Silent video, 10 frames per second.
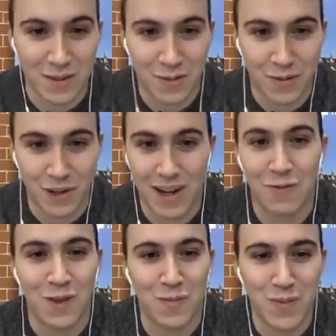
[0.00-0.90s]
We are
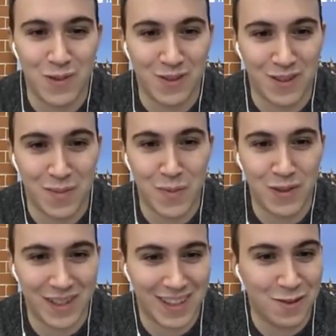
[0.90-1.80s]
with people. People
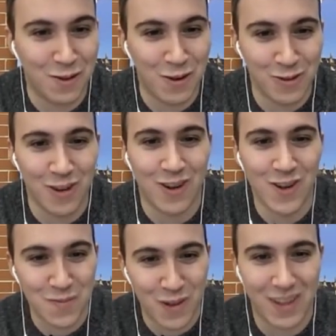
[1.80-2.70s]
that have exactly. To go
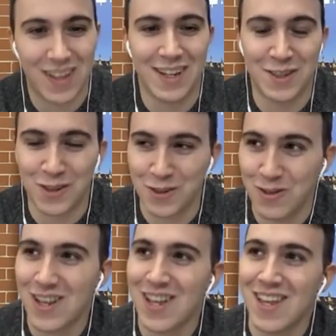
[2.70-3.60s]
to the hospital. Yeah, that's
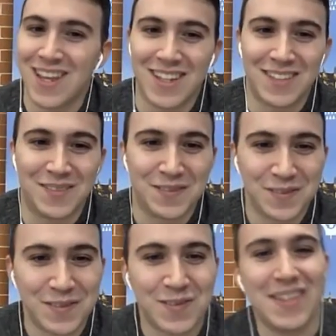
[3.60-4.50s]
very cool.
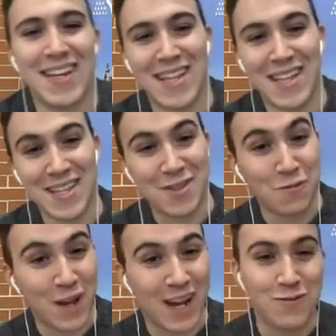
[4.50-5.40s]
Yes.
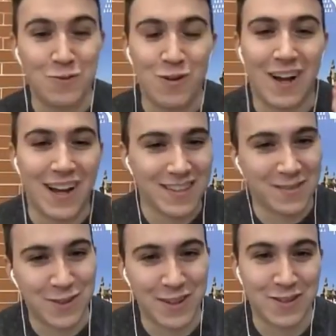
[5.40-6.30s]
We have to hunt
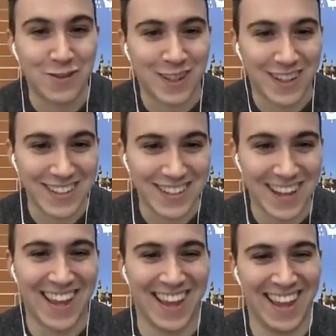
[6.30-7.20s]
for the use case.
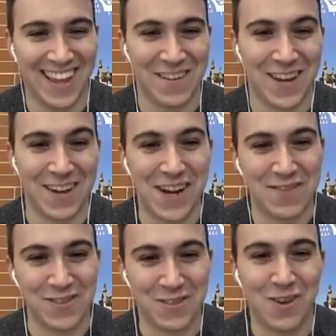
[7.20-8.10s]
We
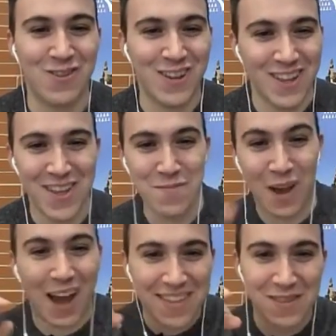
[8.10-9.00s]
have to go
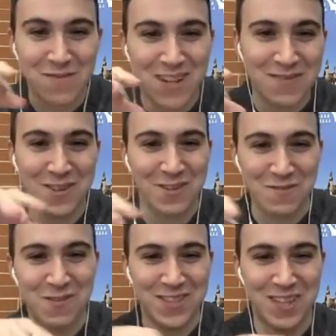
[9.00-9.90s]
behind the bus because
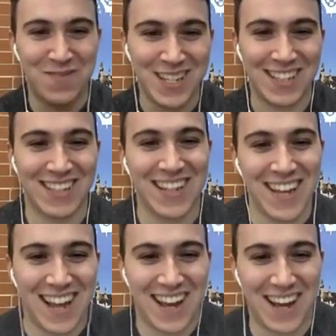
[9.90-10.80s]
we want the bus.
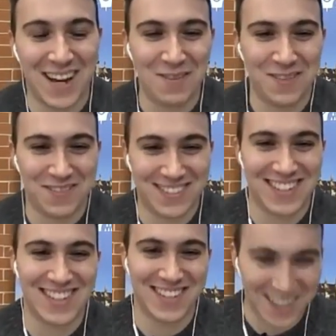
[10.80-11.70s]
Ah,
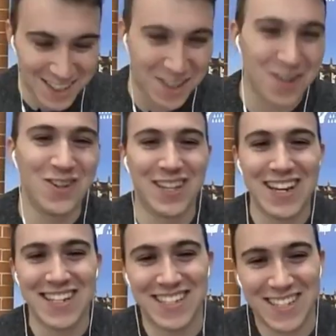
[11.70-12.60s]
okay. So that's the
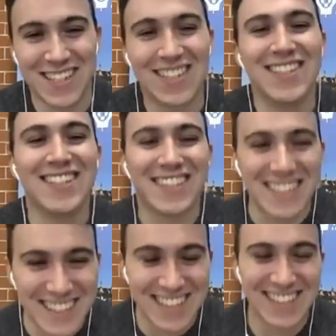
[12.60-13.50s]
case that you are
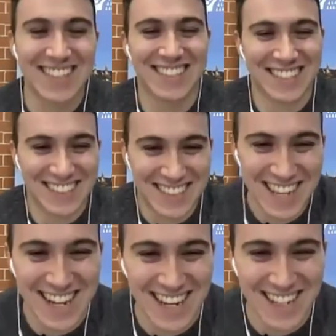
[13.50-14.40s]
testing. So you need
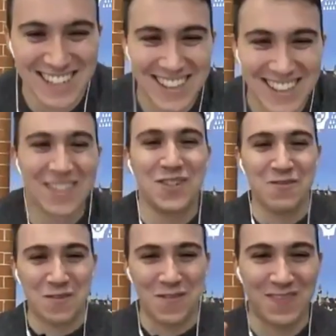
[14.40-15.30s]
to kind of
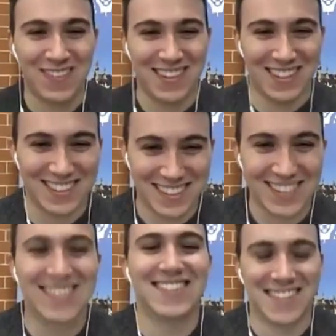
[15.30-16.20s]
catch them and
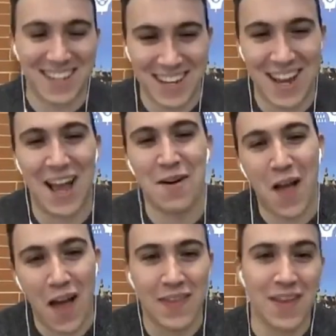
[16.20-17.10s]
then follow. Yeah. Okay.
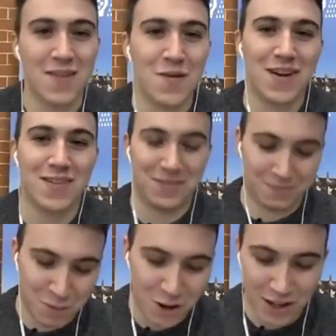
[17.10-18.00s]
And then
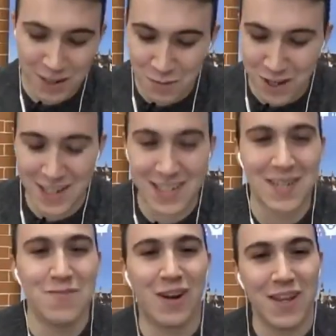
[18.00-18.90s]
more or less we can
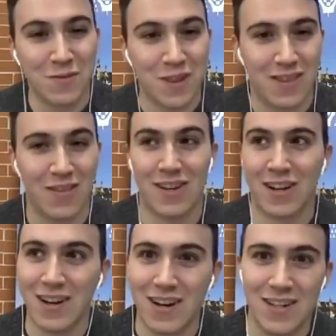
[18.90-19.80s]
simulate with other
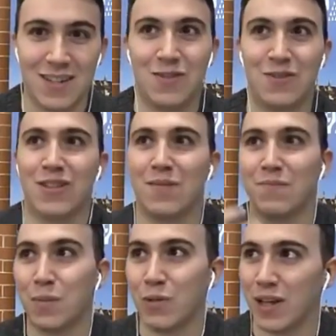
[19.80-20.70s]
cars, or some
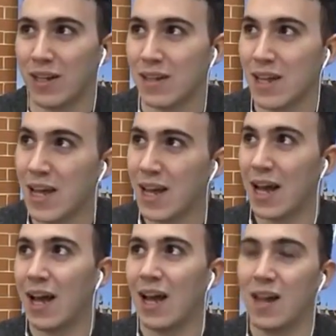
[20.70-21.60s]
people can
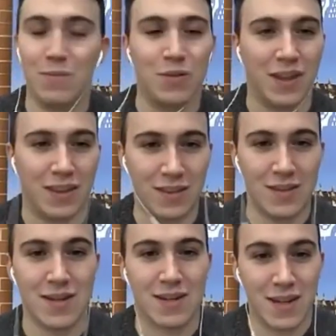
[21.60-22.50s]
help with
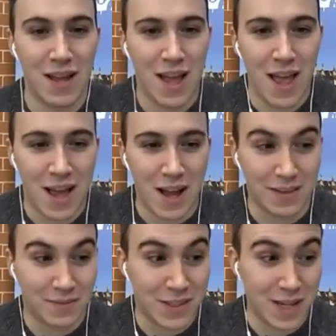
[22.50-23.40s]
that.
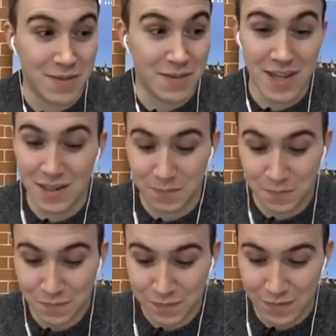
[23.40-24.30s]
And sometimes
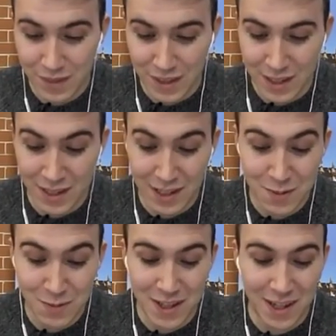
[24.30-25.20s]
it has
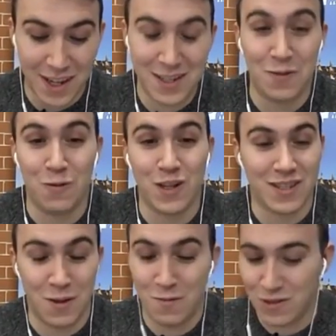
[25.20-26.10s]
been the case in which
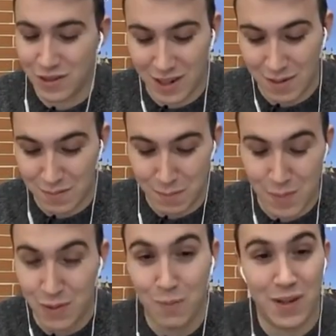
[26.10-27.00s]
there was some
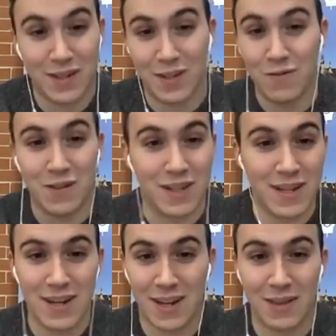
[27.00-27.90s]
people passing over
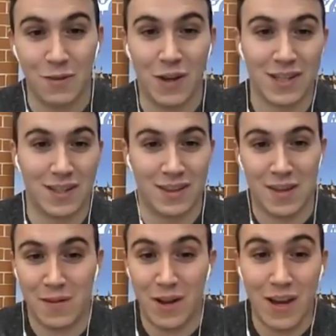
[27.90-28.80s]
there, and we asked
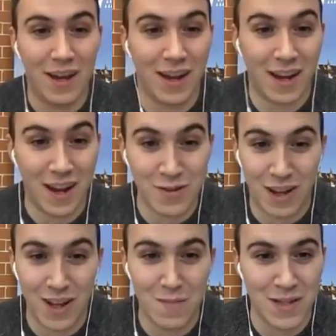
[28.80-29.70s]
them, hey, can you
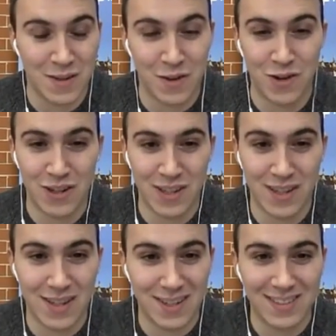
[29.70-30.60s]
help us recording
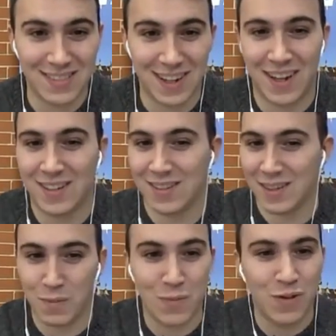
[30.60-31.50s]
this? And
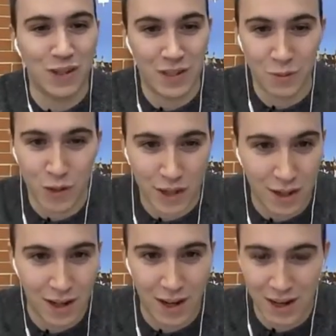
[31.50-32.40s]
the people is
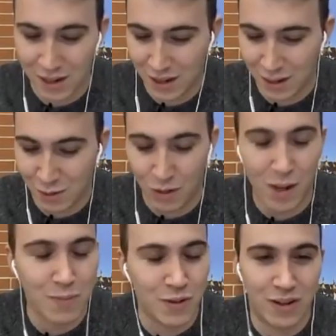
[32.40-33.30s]
really likely to
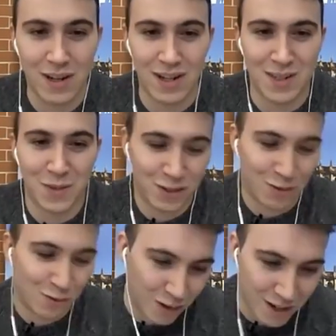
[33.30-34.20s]
help you here in Spain,
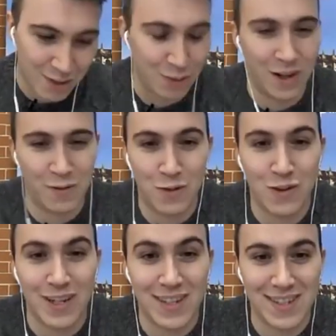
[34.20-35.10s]
so we are so grateful for
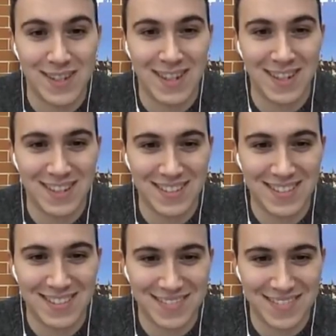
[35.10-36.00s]
that.
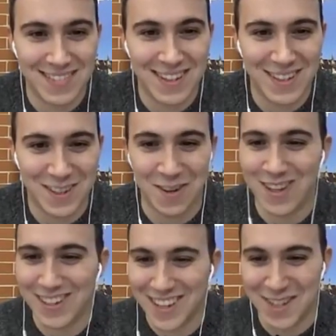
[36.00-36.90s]
So
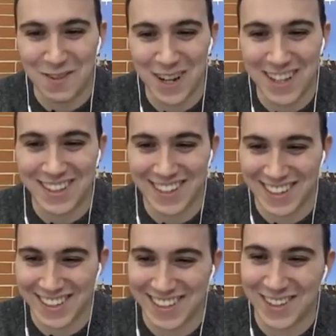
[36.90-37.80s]
it's really
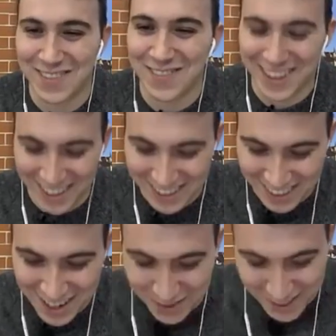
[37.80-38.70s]
interesting to make that
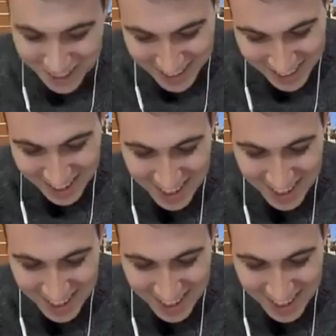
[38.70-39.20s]
kind of test.